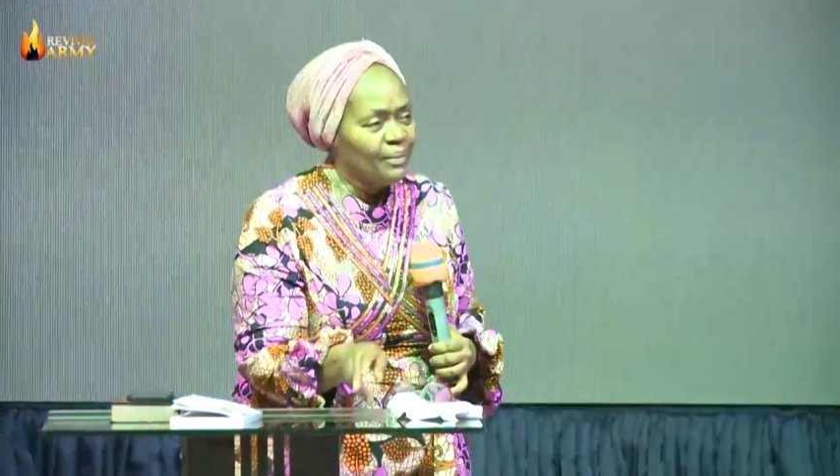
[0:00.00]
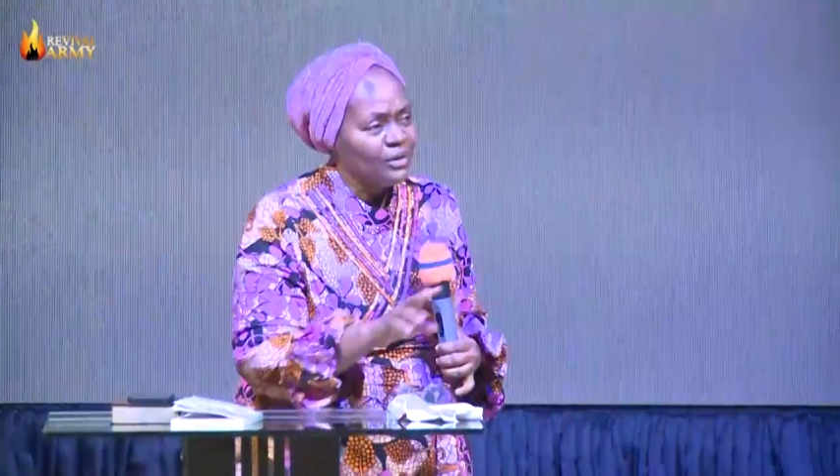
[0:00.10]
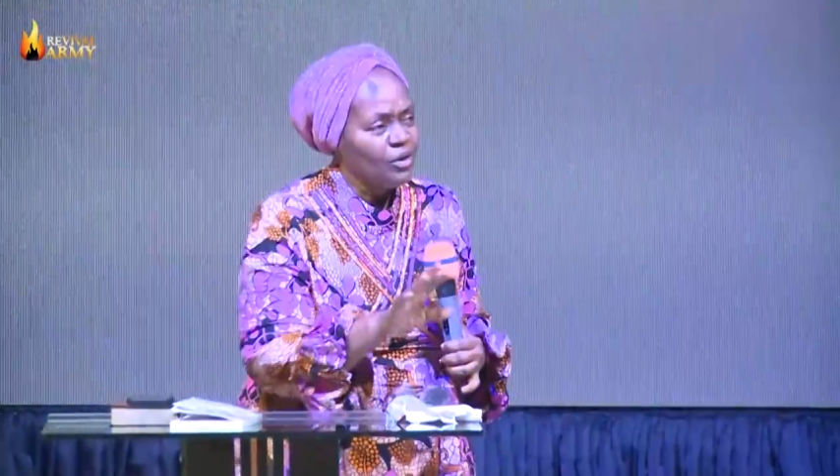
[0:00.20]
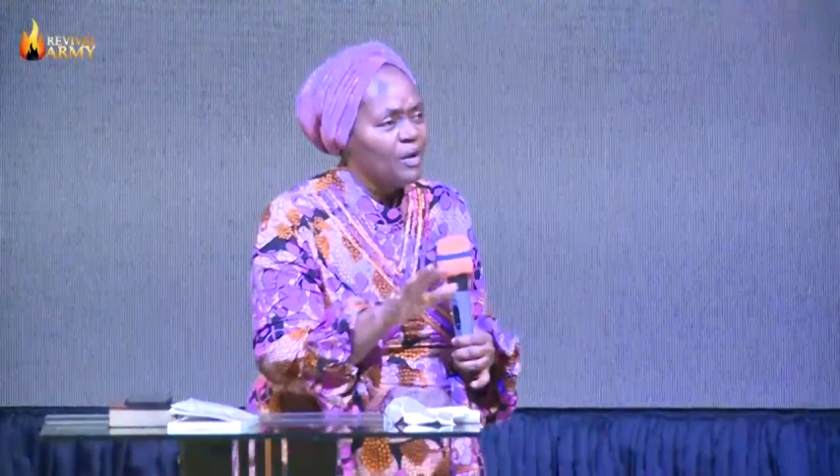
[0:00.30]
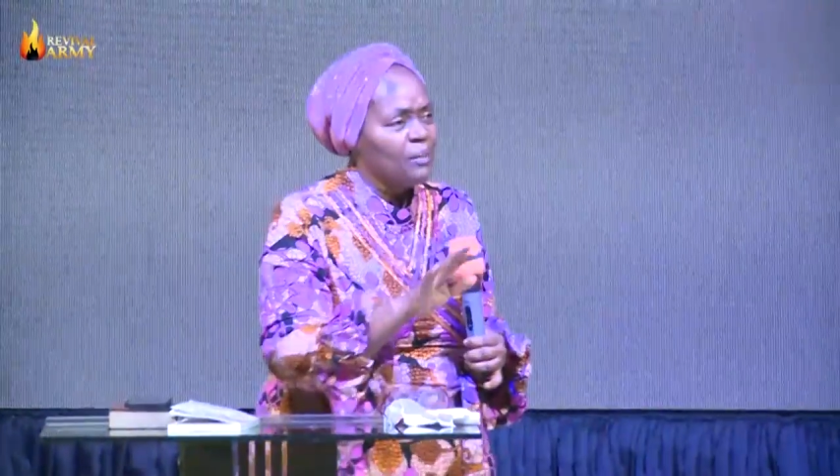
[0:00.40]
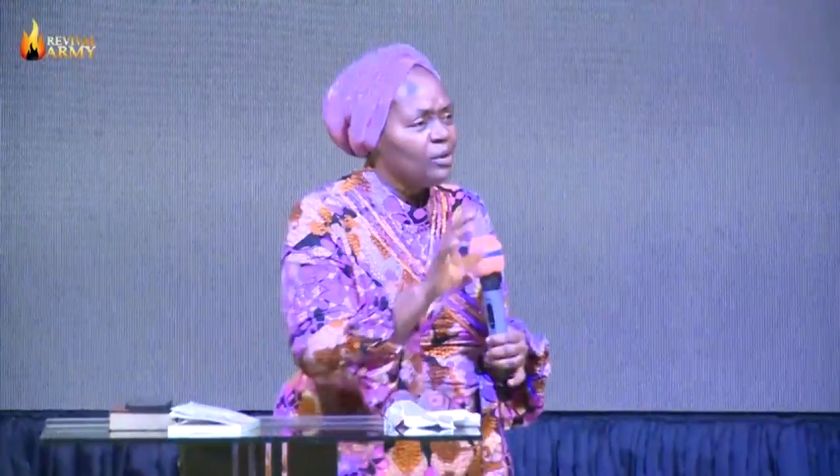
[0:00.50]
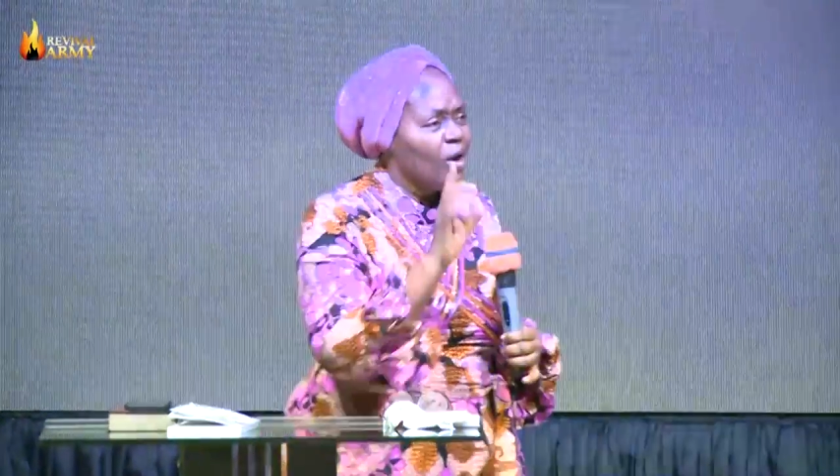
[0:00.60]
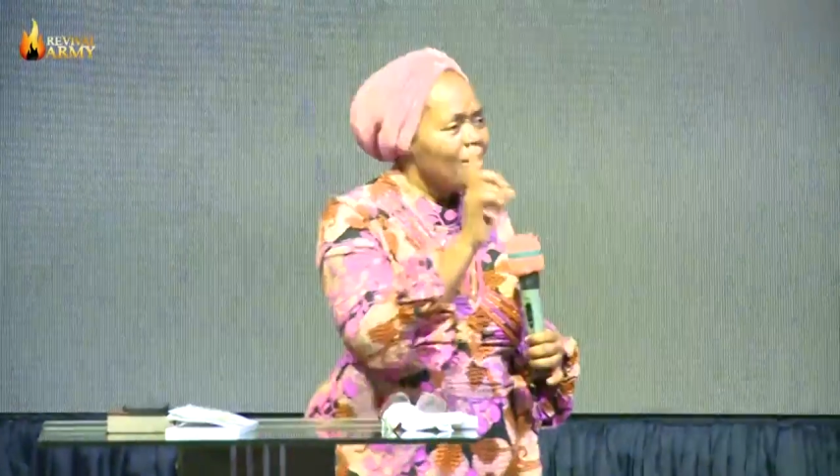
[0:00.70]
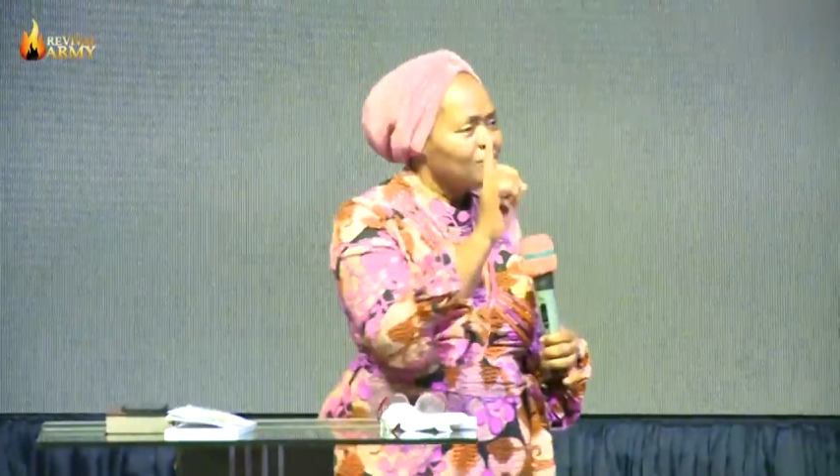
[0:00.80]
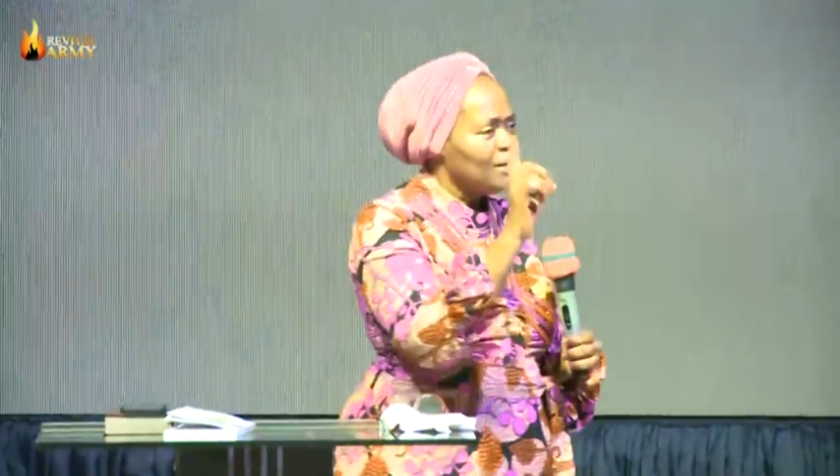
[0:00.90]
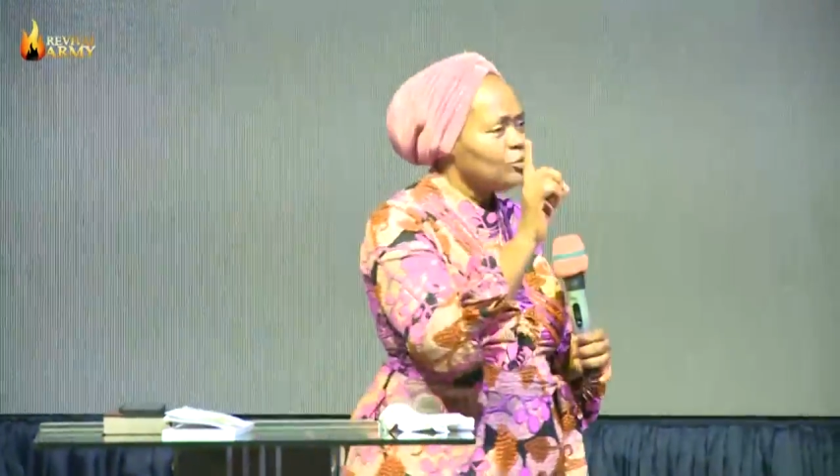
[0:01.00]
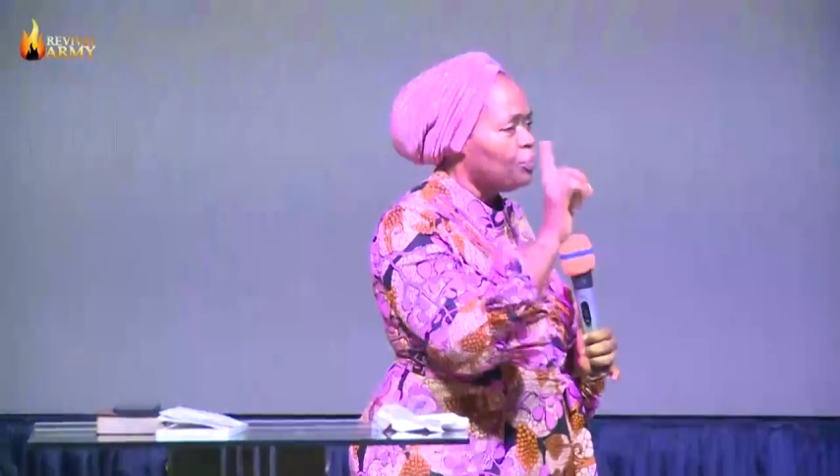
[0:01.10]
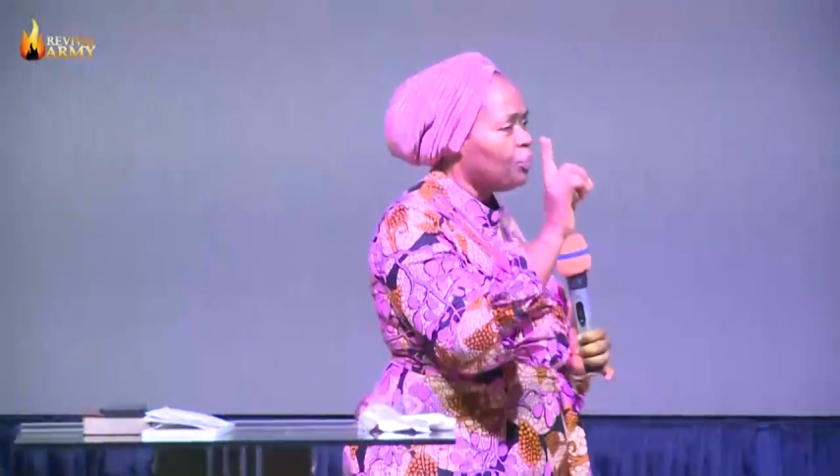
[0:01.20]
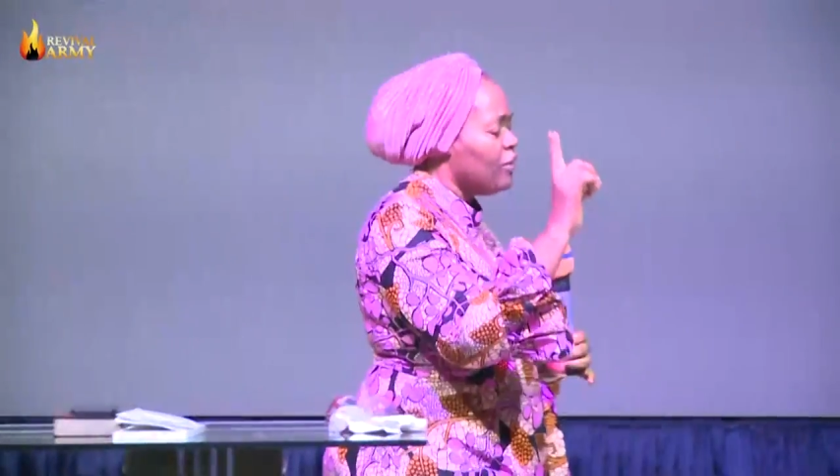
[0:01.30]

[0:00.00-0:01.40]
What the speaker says: As a matter of fact, I may not have time